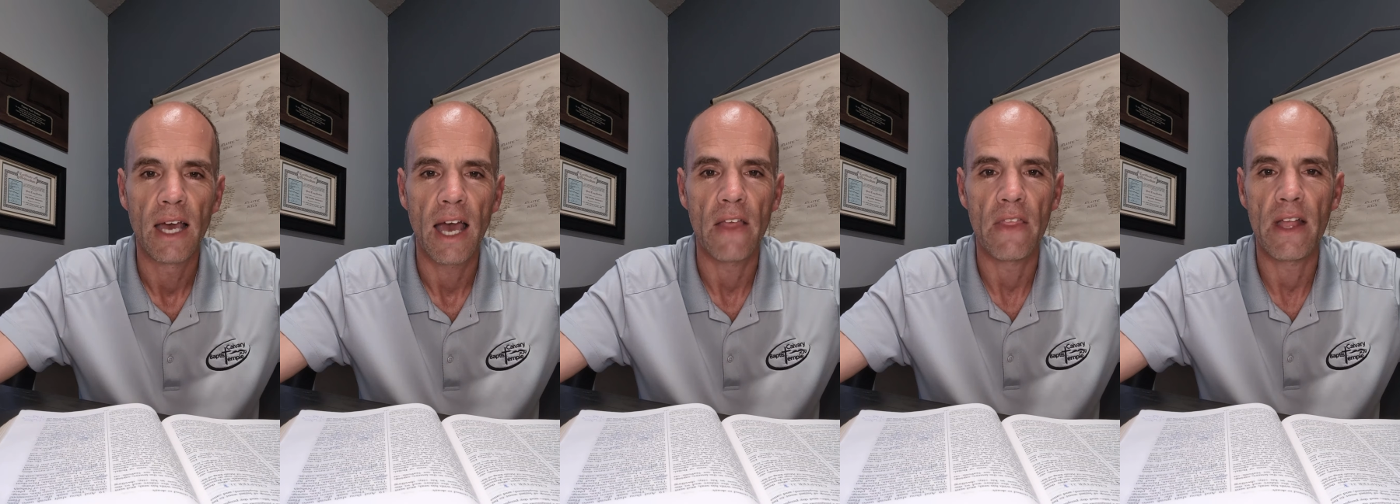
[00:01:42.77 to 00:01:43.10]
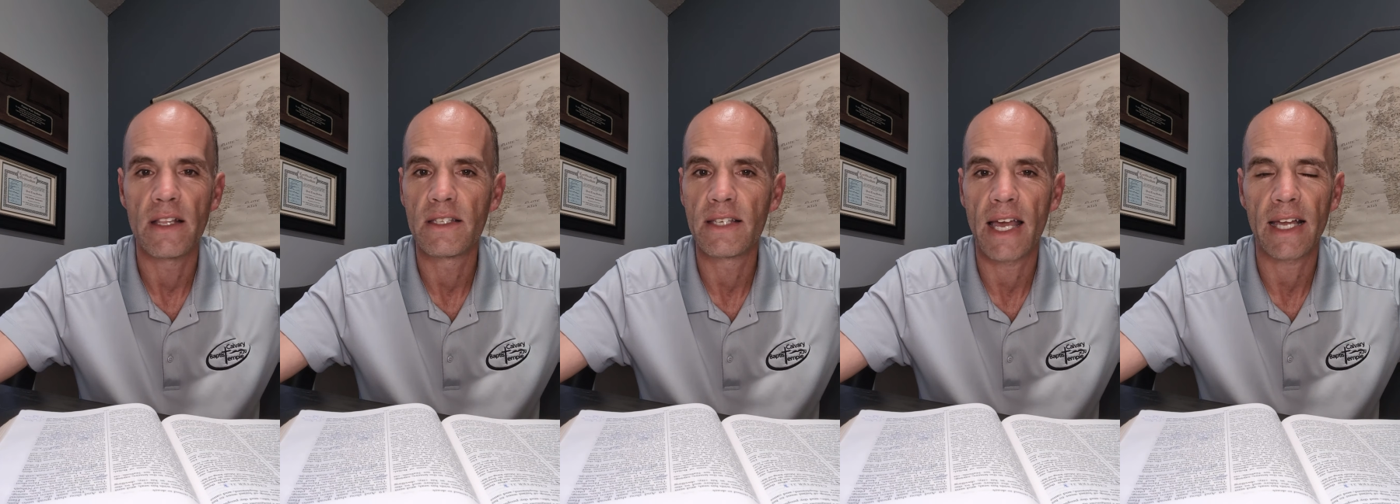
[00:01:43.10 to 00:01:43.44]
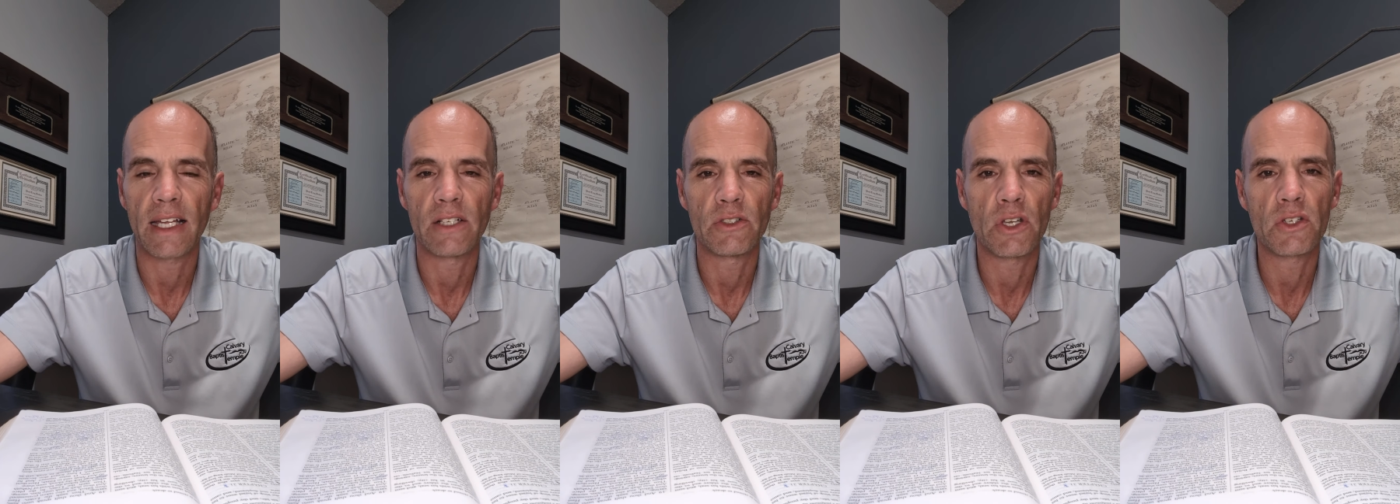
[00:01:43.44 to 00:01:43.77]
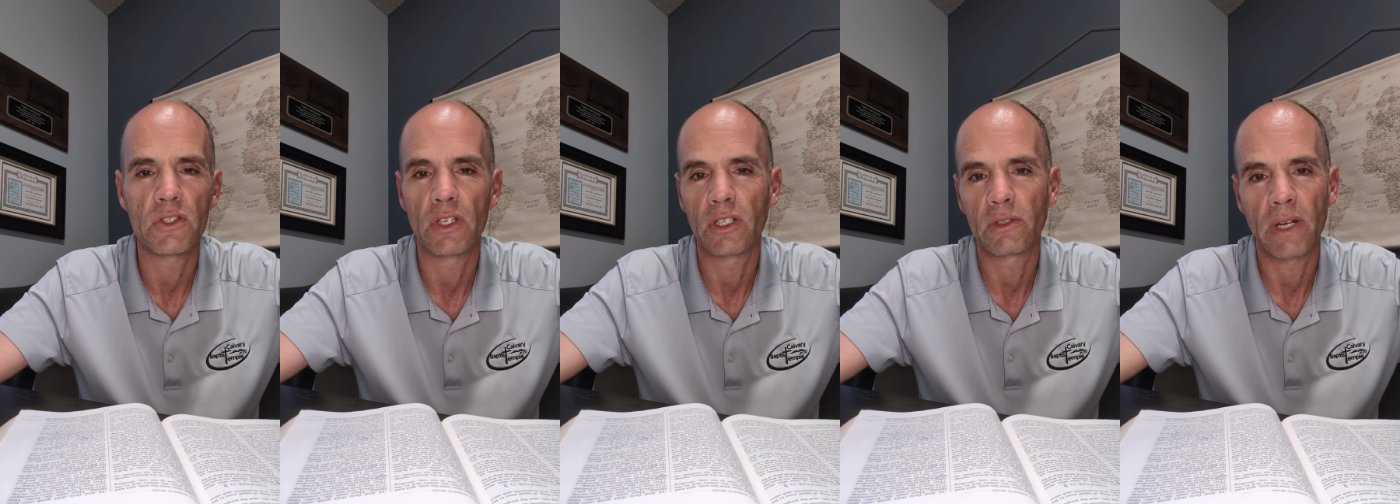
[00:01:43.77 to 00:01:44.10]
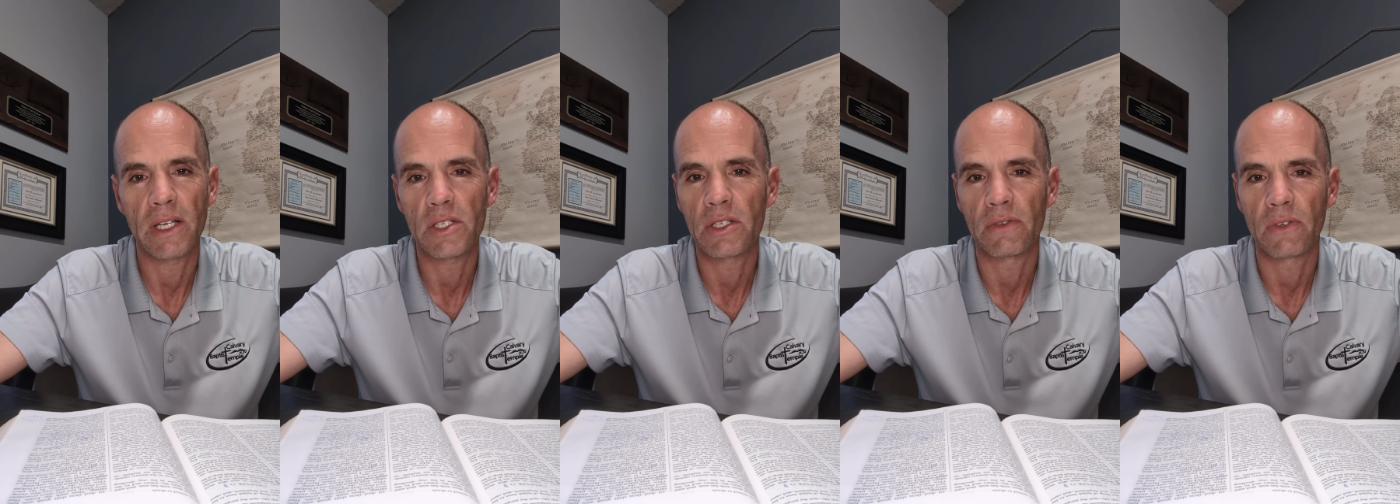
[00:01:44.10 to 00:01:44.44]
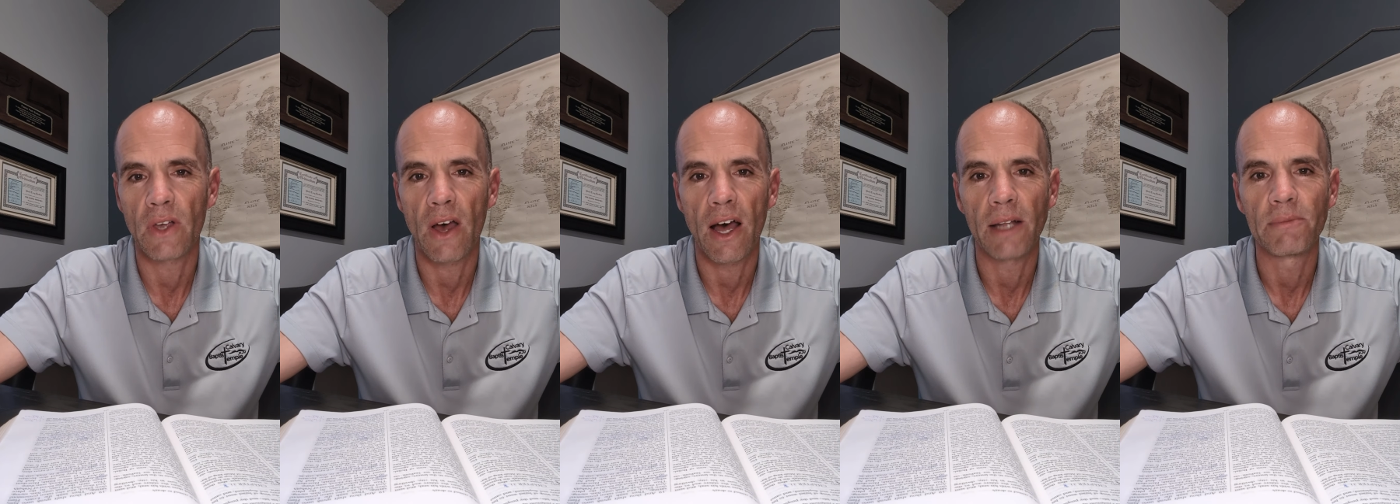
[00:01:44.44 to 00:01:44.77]
And then second, just the grace of
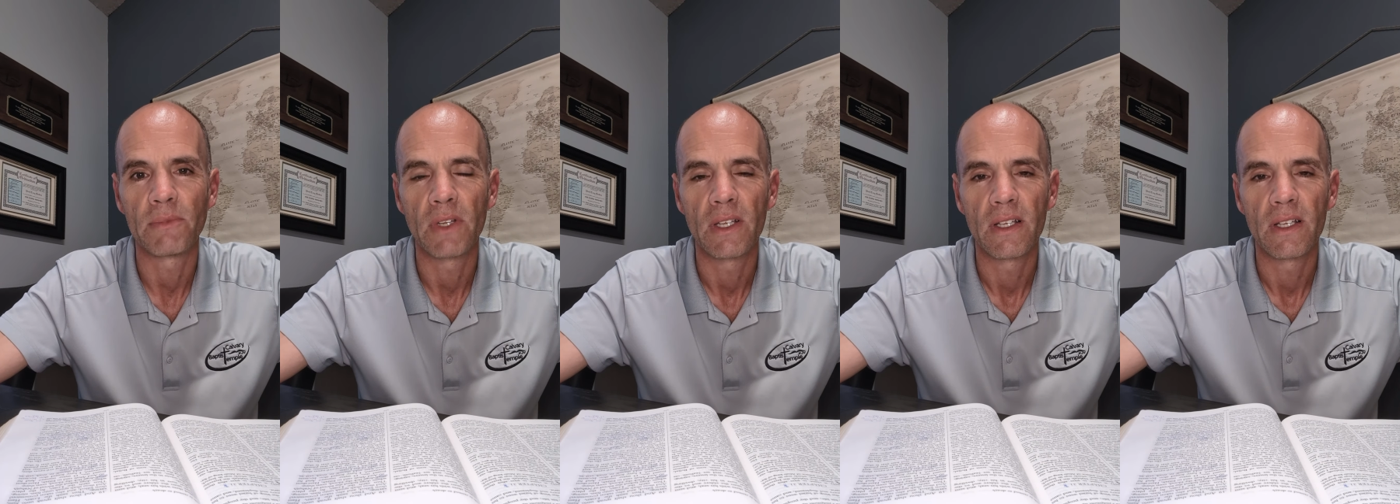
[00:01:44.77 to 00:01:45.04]
God,